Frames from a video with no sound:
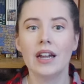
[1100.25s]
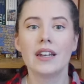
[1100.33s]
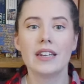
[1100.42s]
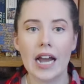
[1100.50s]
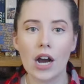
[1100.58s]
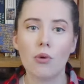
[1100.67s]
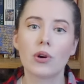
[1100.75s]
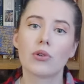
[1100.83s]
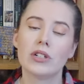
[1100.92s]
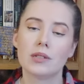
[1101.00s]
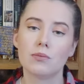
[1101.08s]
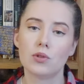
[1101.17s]
Now we're
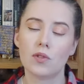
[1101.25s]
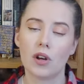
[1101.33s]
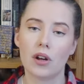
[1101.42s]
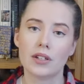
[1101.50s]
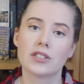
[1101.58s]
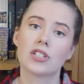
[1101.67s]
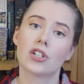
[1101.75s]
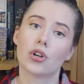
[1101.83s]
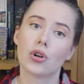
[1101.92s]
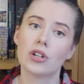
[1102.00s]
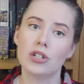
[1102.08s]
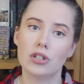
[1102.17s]
going to move on to
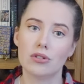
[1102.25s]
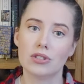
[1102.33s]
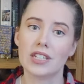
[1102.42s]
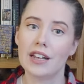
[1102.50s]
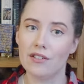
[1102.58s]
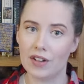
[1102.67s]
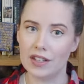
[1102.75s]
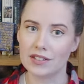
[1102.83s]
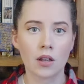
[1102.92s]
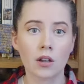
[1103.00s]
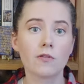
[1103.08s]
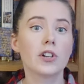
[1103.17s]
current news and events.
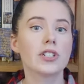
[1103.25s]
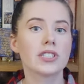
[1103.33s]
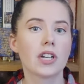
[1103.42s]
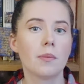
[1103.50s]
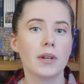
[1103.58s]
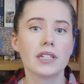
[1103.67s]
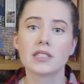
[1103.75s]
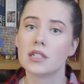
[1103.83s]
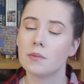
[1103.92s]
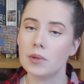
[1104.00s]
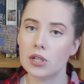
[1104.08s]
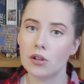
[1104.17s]
First up is an
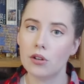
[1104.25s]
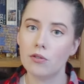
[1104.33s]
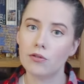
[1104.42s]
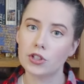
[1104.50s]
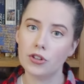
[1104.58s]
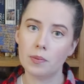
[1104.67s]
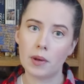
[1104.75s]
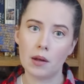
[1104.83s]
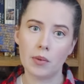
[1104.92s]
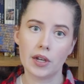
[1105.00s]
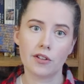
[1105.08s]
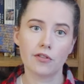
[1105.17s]
appeal to the
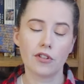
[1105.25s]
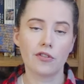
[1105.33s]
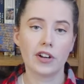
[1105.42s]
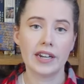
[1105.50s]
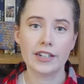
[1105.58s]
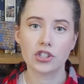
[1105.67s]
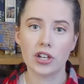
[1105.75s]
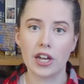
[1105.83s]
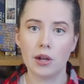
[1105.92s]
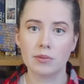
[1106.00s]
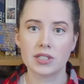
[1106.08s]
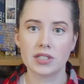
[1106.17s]
public for financial
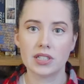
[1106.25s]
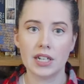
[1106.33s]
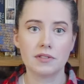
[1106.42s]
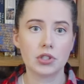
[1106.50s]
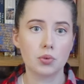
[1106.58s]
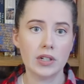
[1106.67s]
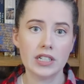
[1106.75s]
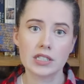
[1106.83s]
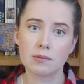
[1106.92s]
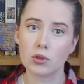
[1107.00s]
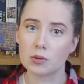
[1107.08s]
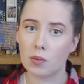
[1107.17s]
help to save
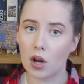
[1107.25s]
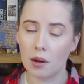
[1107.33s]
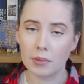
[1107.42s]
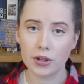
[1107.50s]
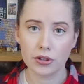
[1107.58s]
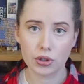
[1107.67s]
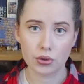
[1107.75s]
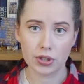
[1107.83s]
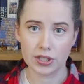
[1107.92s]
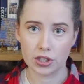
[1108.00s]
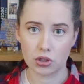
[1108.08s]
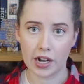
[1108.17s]
Sweden's most popular
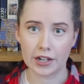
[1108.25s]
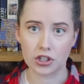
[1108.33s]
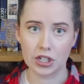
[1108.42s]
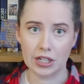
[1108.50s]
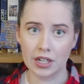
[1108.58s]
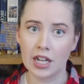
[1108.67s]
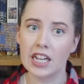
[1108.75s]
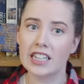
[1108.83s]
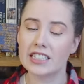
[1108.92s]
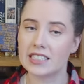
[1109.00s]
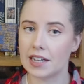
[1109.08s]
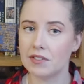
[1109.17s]
tourist attraction,
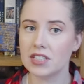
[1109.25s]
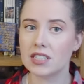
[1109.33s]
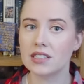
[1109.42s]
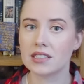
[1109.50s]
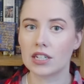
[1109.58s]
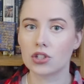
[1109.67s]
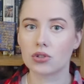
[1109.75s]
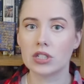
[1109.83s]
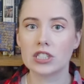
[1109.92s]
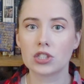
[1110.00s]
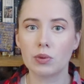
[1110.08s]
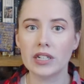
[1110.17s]
the 17th century
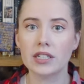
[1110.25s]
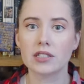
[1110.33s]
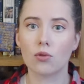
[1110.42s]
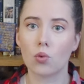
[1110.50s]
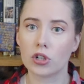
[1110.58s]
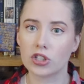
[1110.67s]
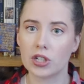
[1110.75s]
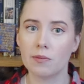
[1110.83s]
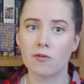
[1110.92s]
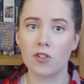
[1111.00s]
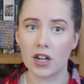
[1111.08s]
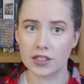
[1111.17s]
Swedish warship
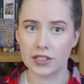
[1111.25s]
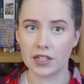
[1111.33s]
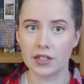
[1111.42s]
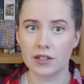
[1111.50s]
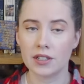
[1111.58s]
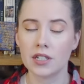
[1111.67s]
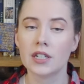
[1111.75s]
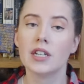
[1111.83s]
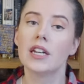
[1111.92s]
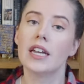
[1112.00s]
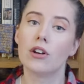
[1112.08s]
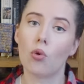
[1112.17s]
Vasa,
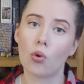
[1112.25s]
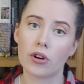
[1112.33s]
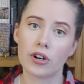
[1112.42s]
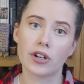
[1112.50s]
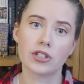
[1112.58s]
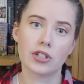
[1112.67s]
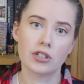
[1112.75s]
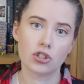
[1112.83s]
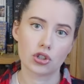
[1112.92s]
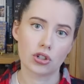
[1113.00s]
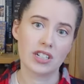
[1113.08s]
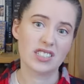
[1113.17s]
in order to
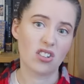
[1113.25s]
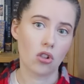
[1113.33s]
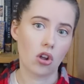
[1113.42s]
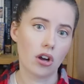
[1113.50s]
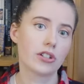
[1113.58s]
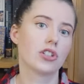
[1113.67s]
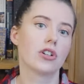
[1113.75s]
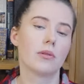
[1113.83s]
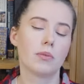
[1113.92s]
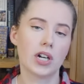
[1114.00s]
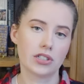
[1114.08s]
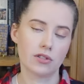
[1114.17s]
ensure its long-term
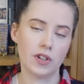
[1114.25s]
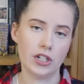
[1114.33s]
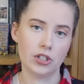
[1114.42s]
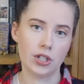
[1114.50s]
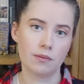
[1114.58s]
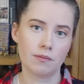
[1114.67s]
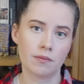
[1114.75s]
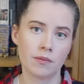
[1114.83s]
preservation.